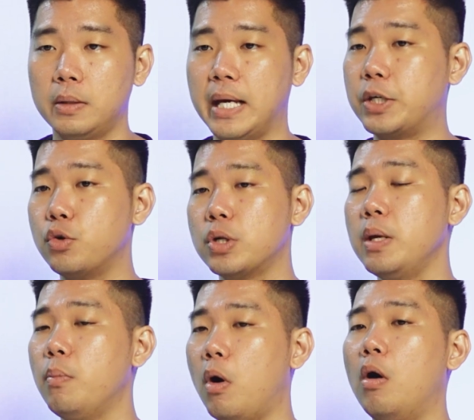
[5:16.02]
they're
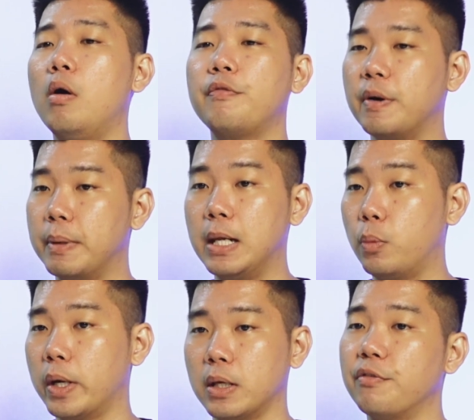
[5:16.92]
usually more familiar
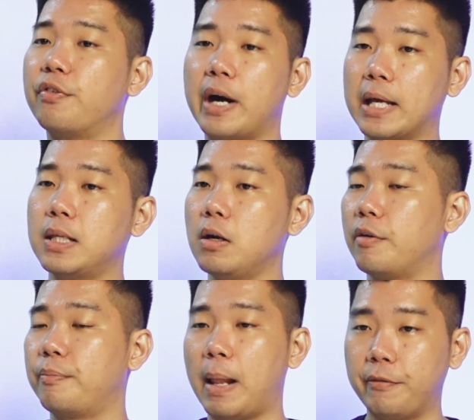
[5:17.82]
with a variety
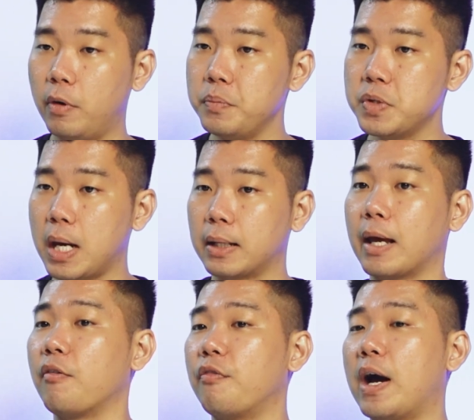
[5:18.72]
of platforms and
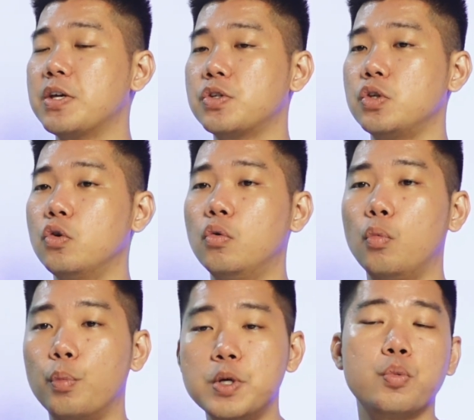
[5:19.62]
can advise you
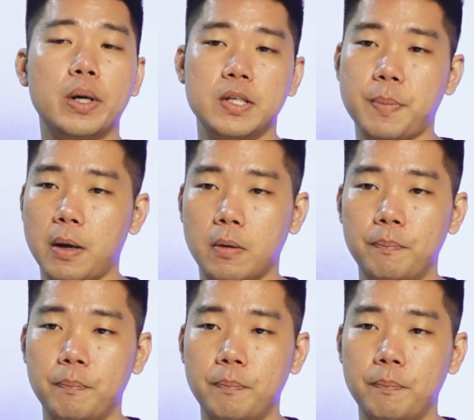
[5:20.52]
which one is better.